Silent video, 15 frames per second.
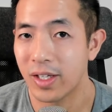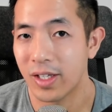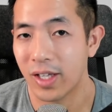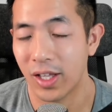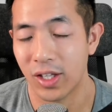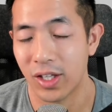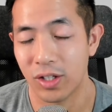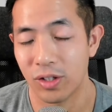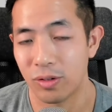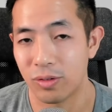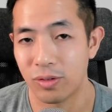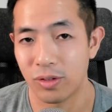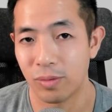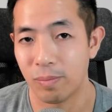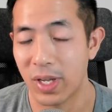And then
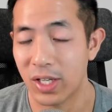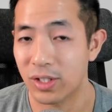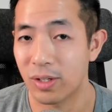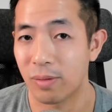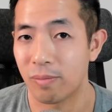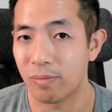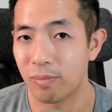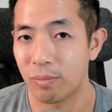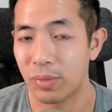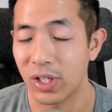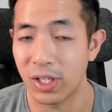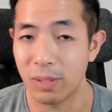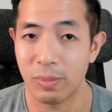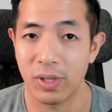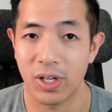you make some
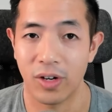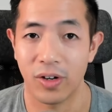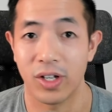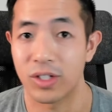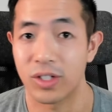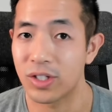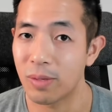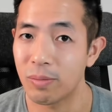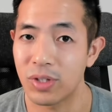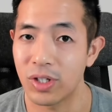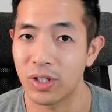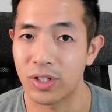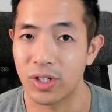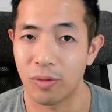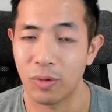preliminary
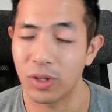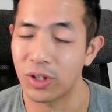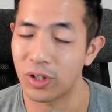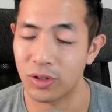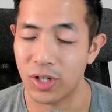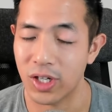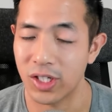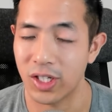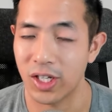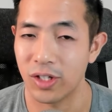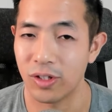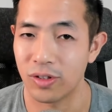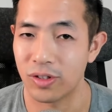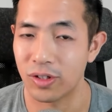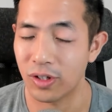assumptions on what they're trying to get
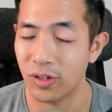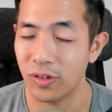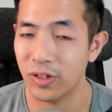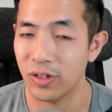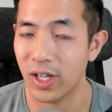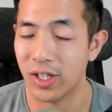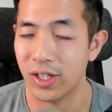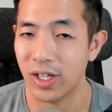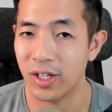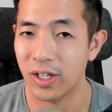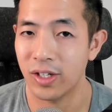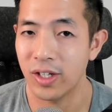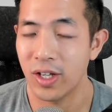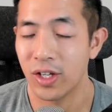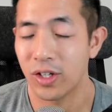you to code, and
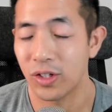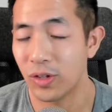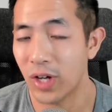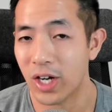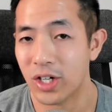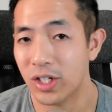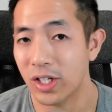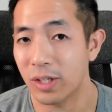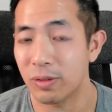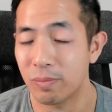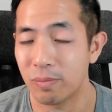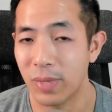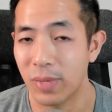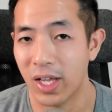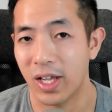then you actually
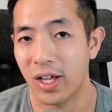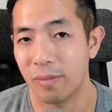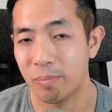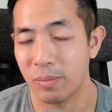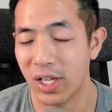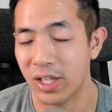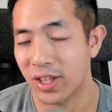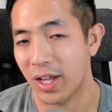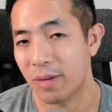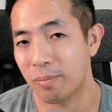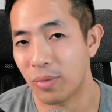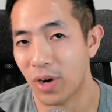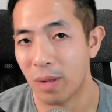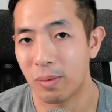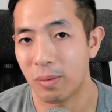make
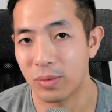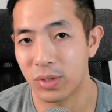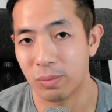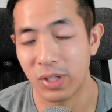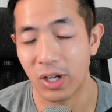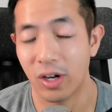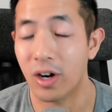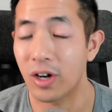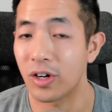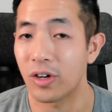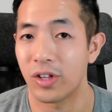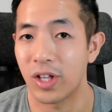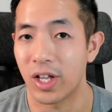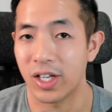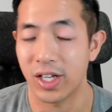that problem to be
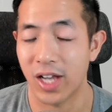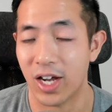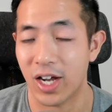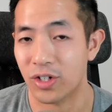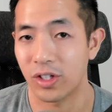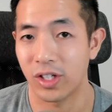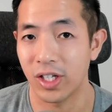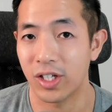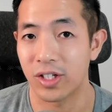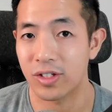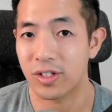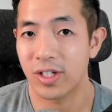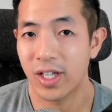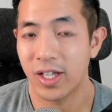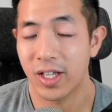harder than it actually
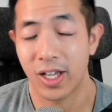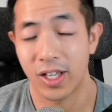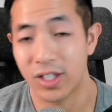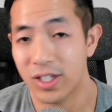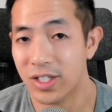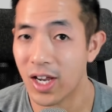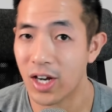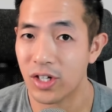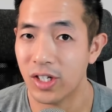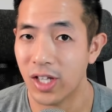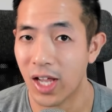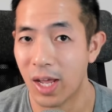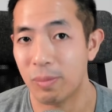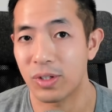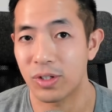is. And this actually
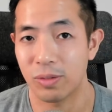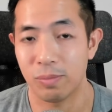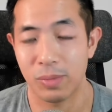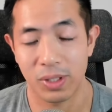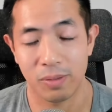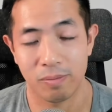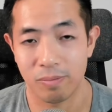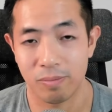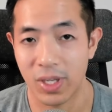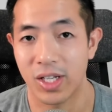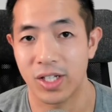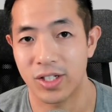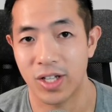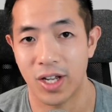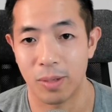happened to me
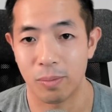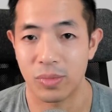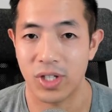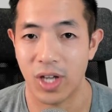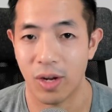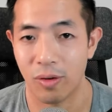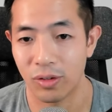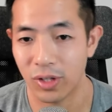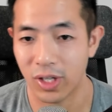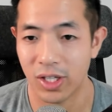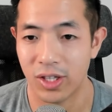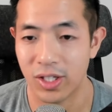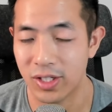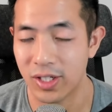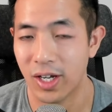many times. I would look
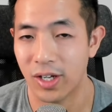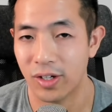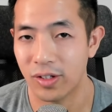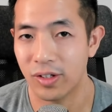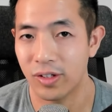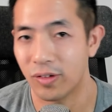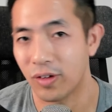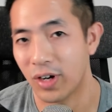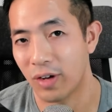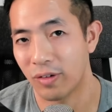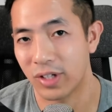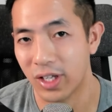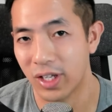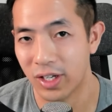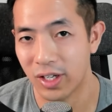at the title, or I
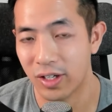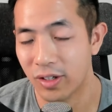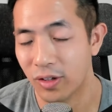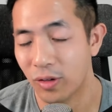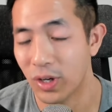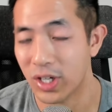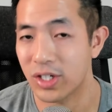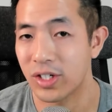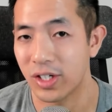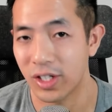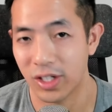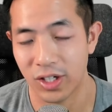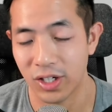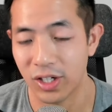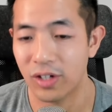would get a question
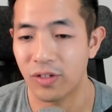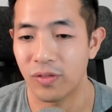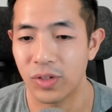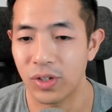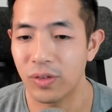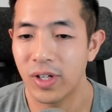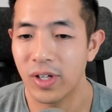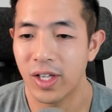in an interview,